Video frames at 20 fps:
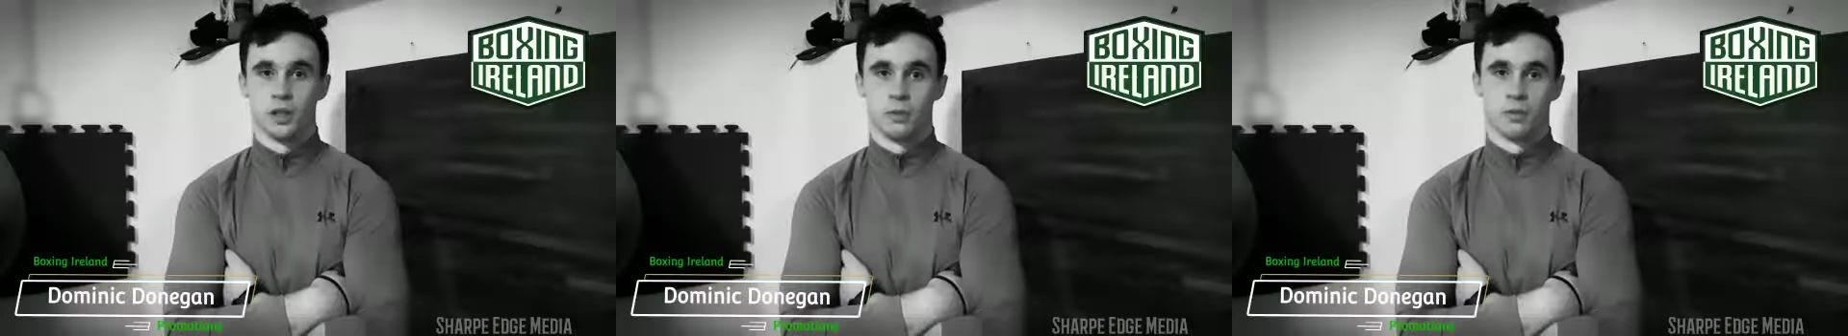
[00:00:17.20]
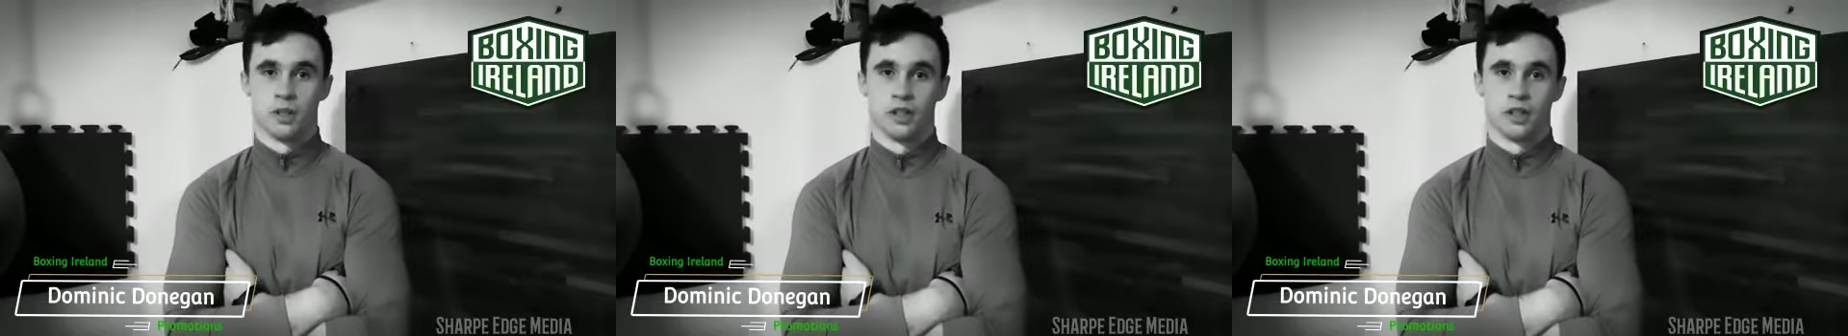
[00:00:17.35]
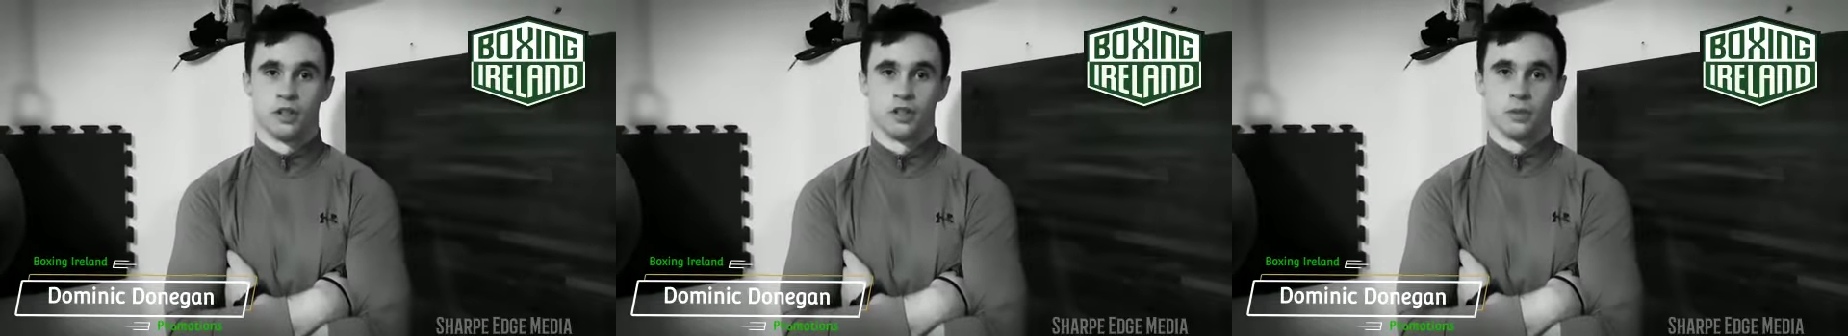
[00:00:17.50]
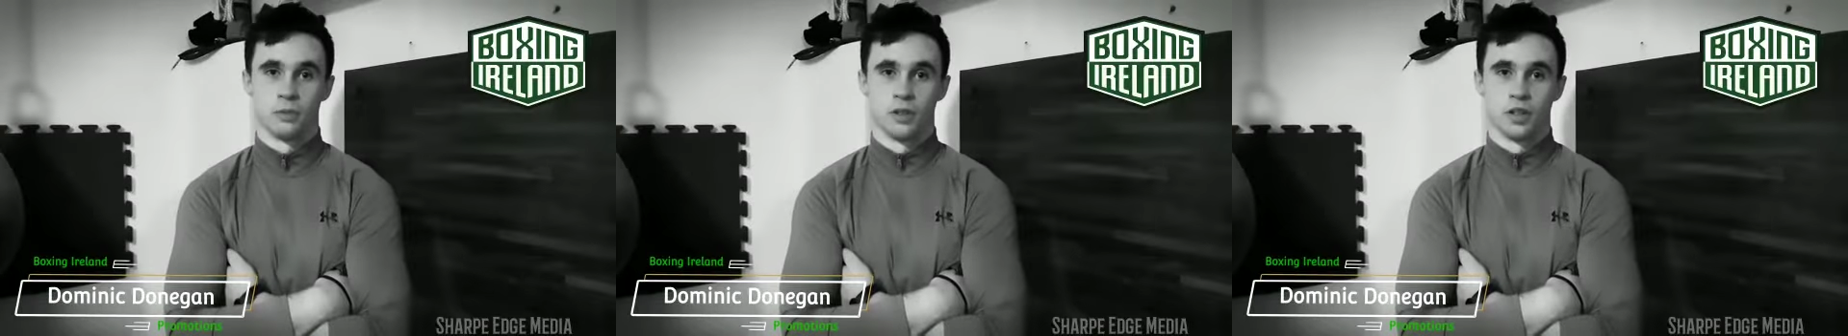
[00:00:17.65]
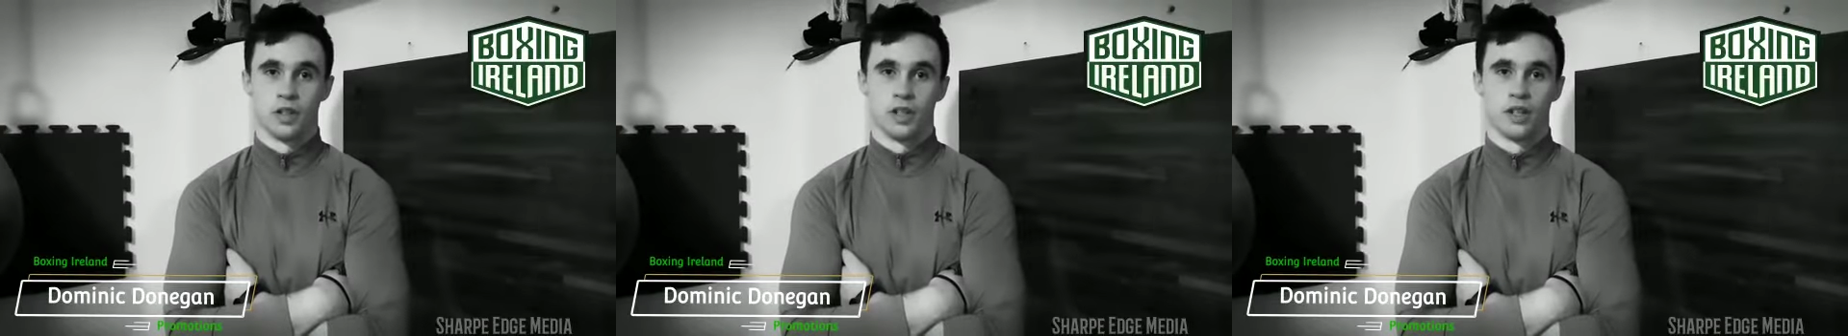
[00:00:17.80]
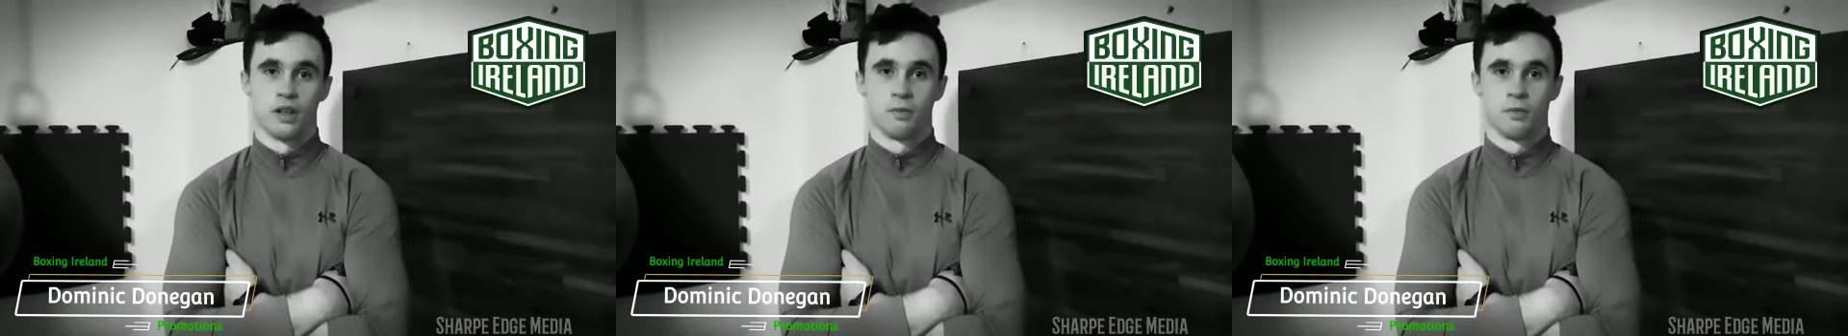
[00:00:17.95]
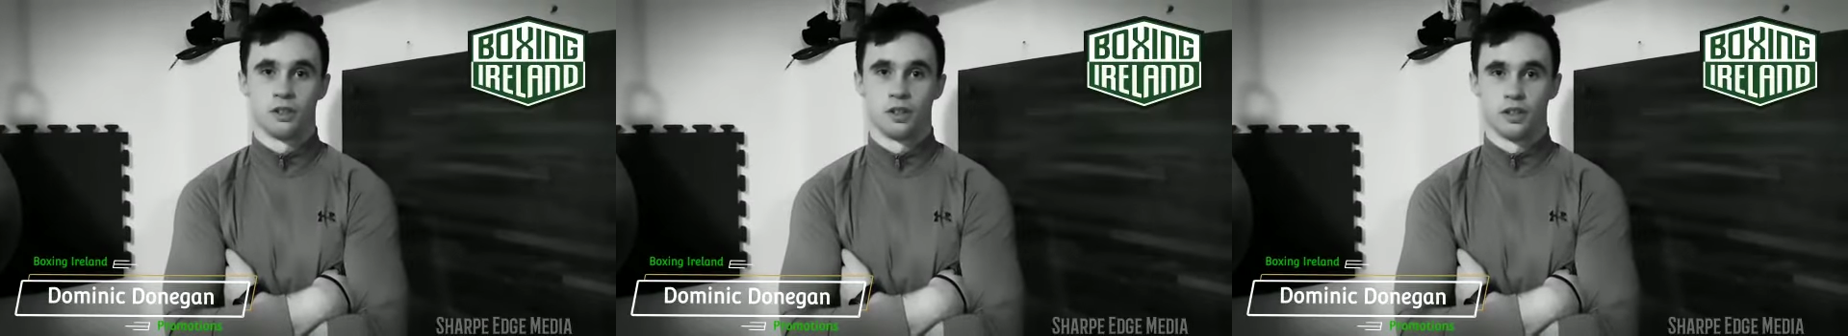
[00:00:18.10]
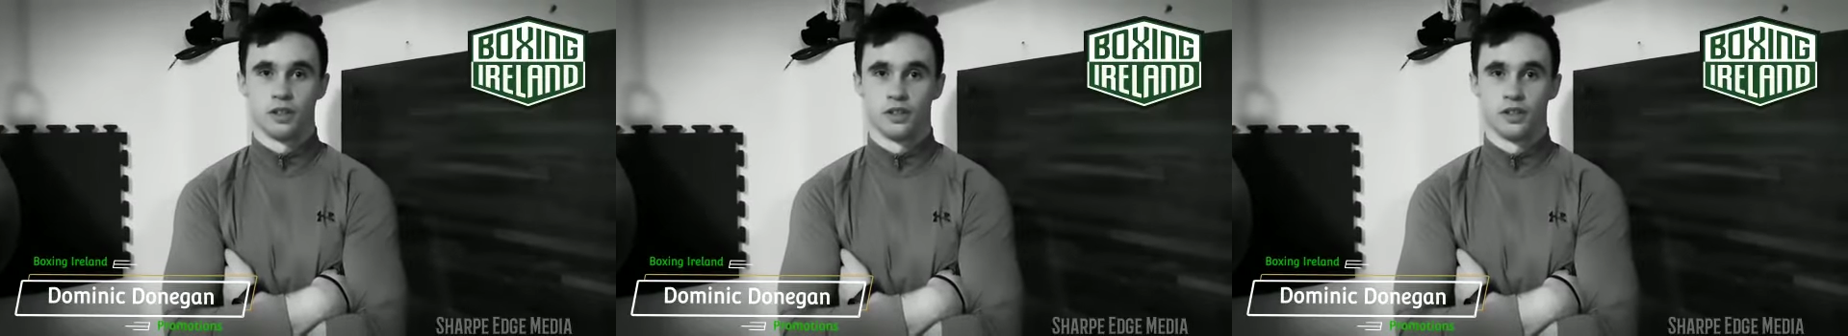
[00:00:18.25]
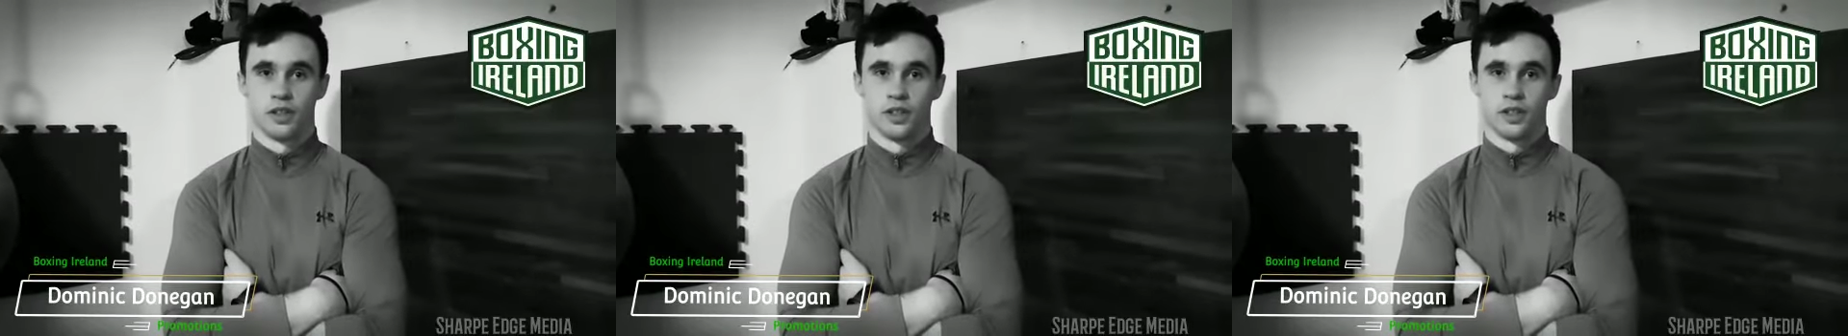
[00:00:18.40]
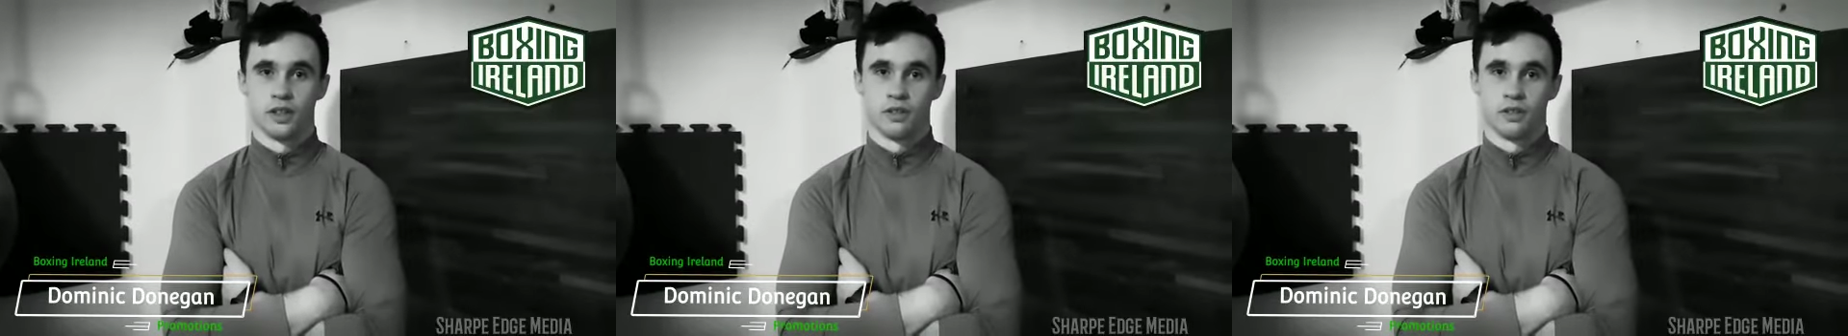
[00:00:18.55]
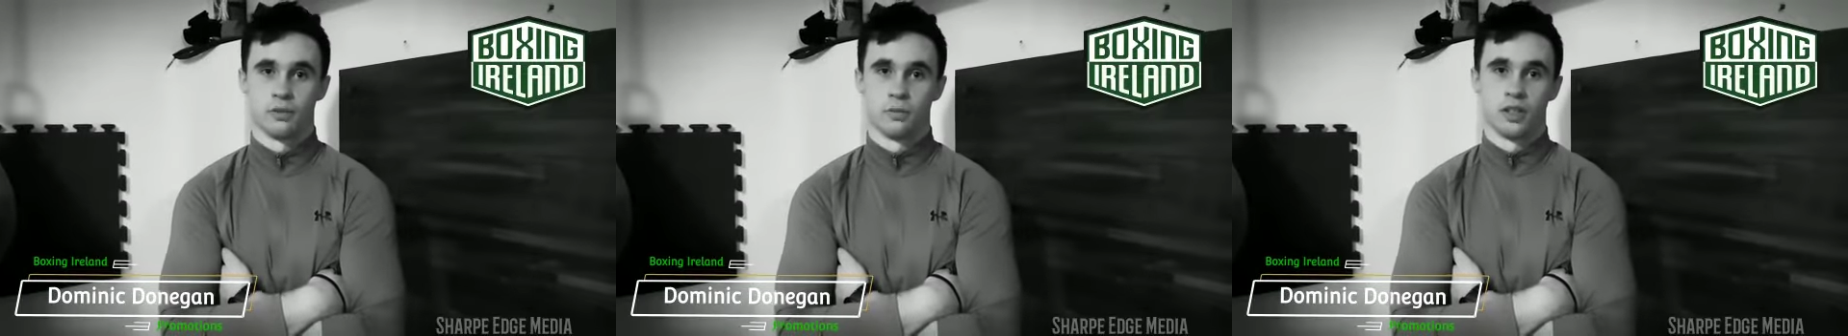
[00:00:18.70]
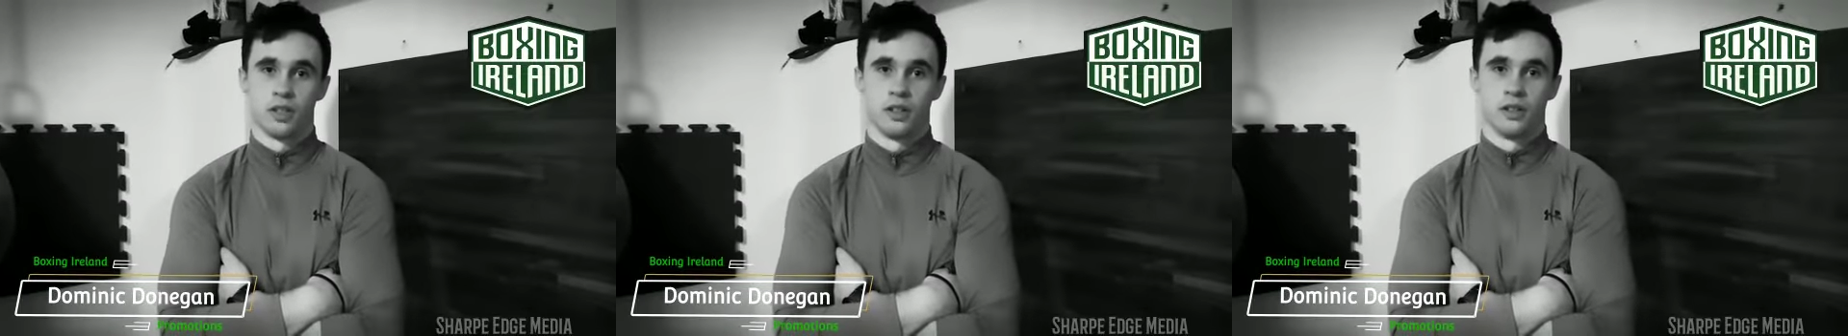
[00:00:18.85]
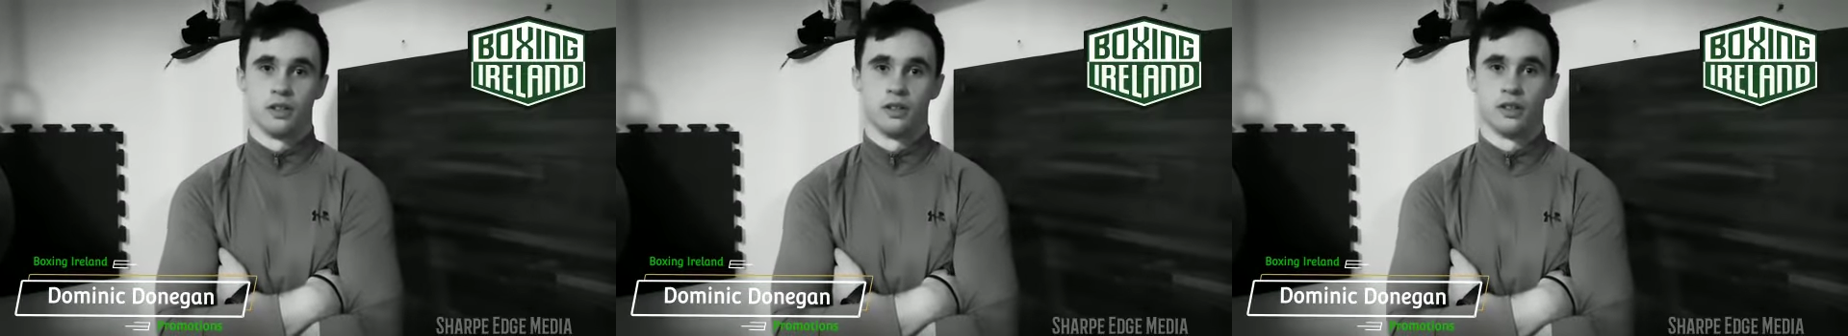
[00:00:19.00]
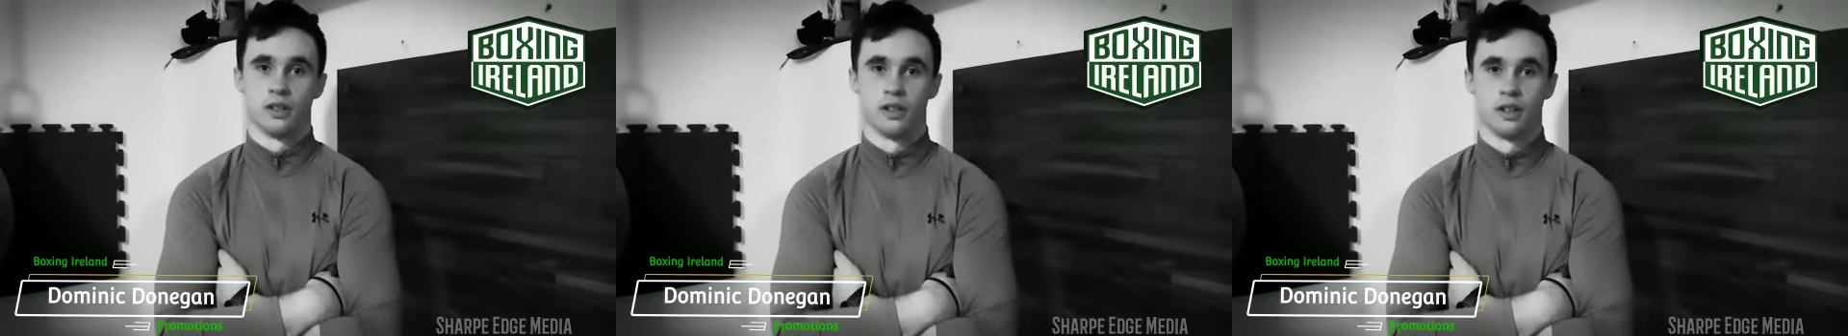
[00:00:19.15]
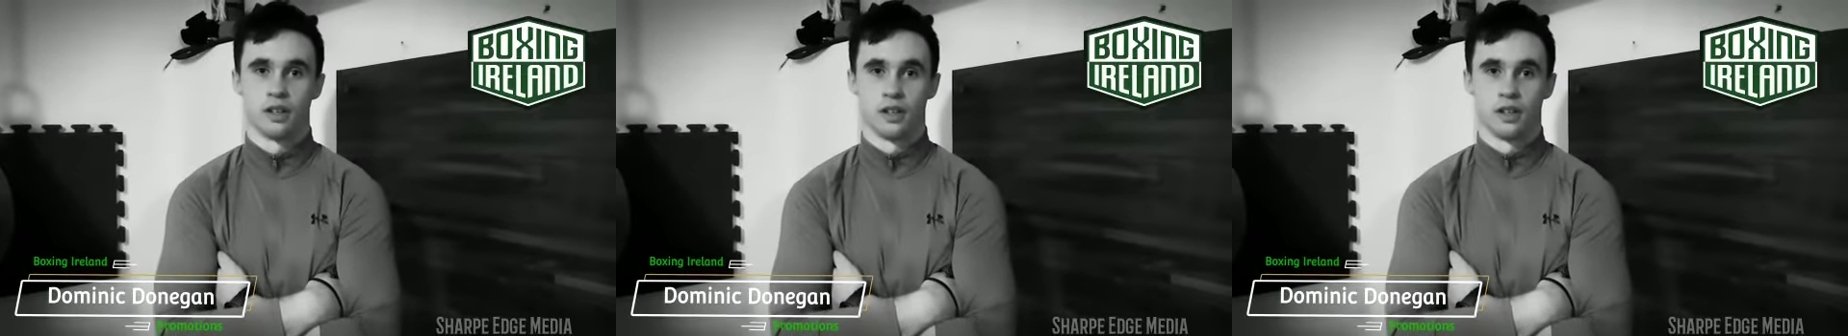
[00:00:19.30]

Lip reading: manager my options, he gives me